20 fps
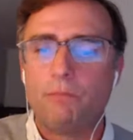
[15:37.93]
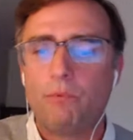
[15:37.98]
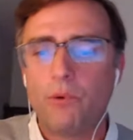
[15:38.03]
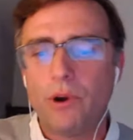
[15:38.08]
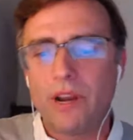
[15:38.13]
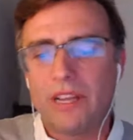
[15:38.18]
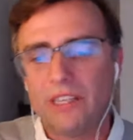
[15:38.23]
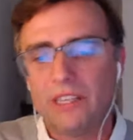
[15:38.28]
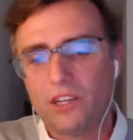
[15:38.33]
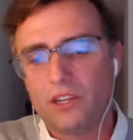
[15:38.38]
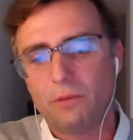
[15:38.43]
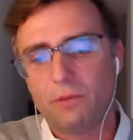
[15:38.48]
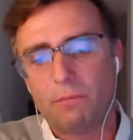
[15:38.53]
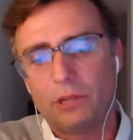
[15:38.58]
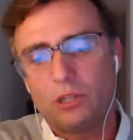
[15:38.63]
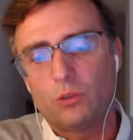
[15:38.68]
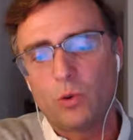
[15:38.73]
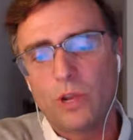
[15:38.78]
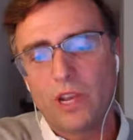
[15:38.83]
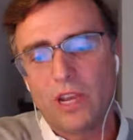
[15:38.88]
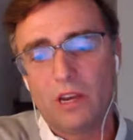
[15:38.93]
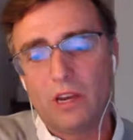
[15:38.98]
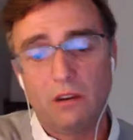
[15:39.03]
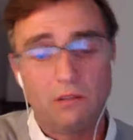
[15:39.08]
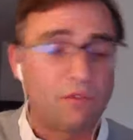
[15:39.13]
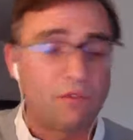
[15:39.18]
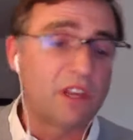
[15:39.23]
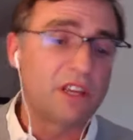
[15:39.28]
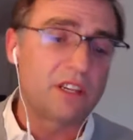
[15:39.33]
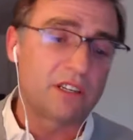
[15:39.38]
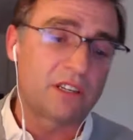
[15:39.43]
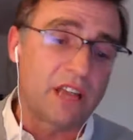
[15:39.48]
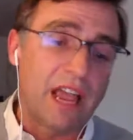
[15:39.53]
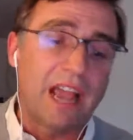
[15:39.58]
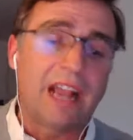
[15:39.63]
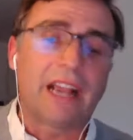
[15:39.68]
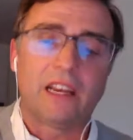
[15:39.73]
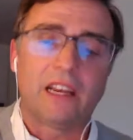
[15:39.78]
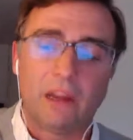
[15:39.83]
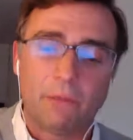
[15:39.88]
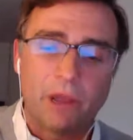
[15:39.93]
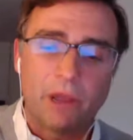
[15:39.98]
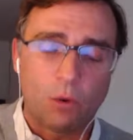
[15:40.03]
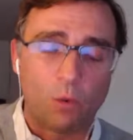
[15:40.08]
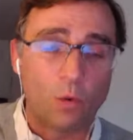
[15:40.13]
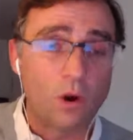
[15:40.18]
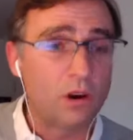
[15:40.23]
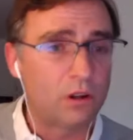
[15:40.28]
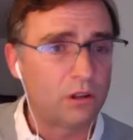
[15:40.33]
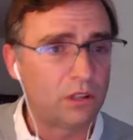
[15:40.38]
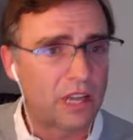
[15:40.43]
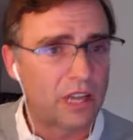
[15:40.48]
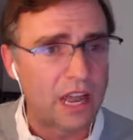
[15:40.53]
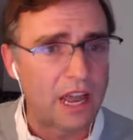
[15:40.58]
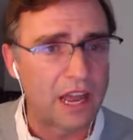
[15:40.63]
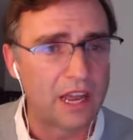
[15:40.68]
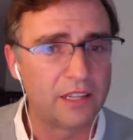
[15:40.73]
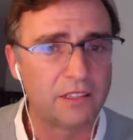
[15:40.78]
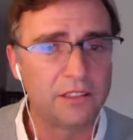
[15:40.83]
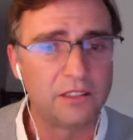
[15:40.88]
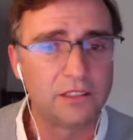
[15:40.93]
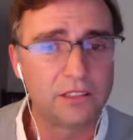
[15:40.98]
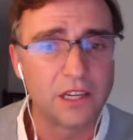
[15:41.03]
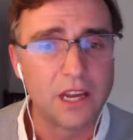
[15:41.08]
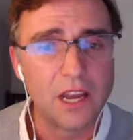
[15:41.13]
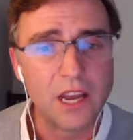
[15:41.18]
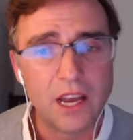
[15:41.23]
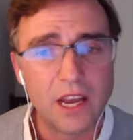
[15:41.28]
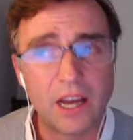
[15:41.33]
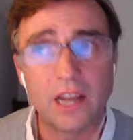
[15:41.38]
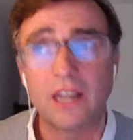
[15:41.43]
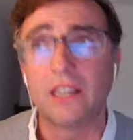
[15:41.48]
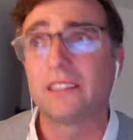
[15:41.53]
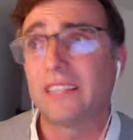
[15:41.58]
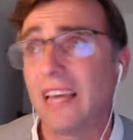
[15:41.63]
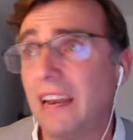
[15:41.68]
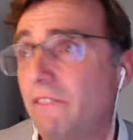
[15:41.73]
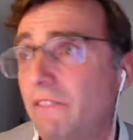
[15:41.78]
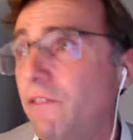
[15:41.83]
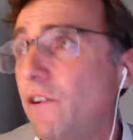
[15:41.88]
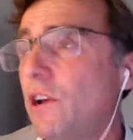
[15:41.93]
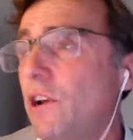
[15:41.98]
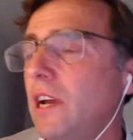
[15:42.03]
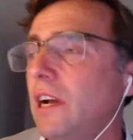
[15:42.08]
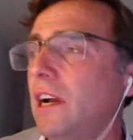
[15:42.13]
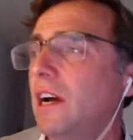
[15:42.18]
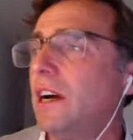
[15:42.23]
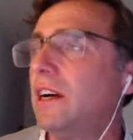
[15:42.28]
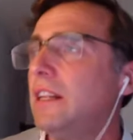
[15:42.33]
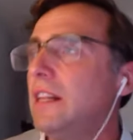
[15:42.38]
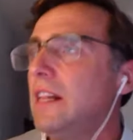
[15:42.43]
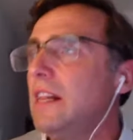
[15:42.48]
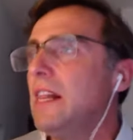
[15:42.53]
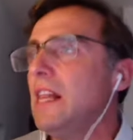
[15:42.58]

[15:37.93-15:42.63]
bridge between this academic world and Telefonica,